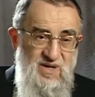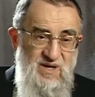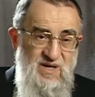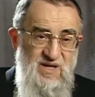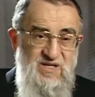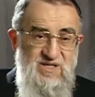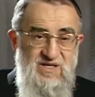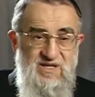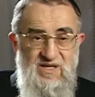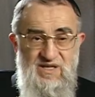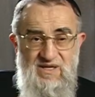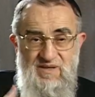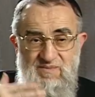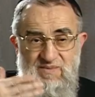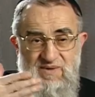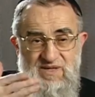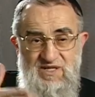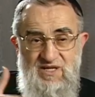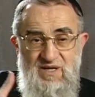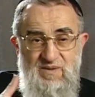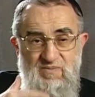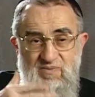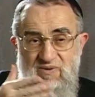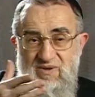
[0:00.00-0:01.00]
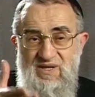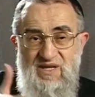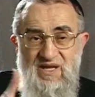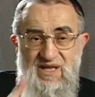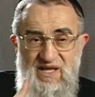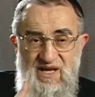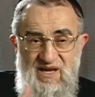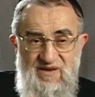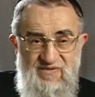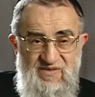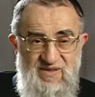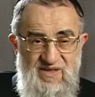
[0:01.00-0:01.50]
She, it means she put her
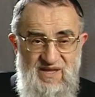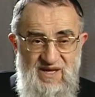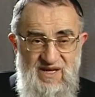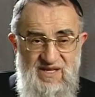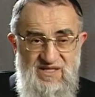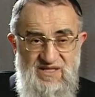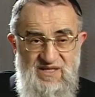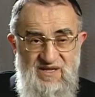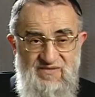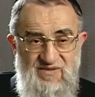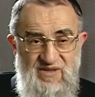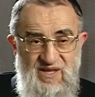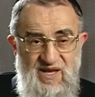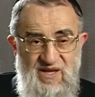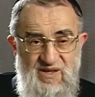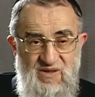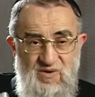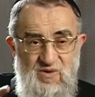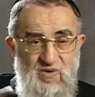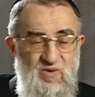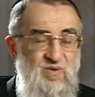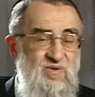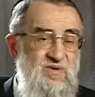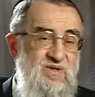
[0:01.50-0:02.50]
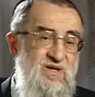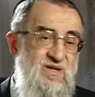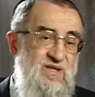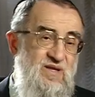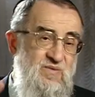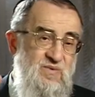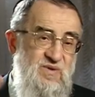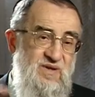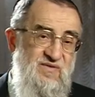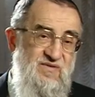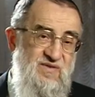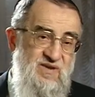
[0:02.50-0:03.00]
life in danger. If they had caught her, they
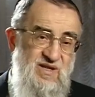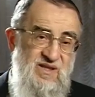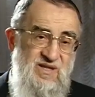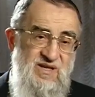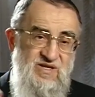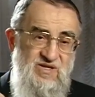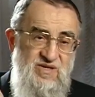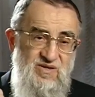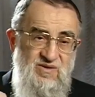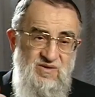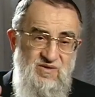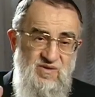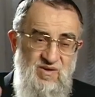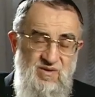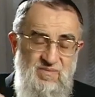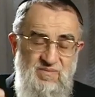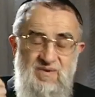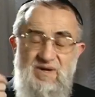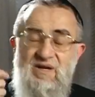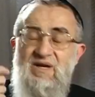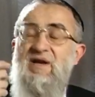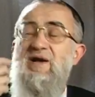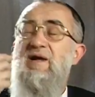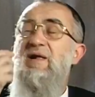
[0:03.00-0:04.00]
would have killed her, she told me.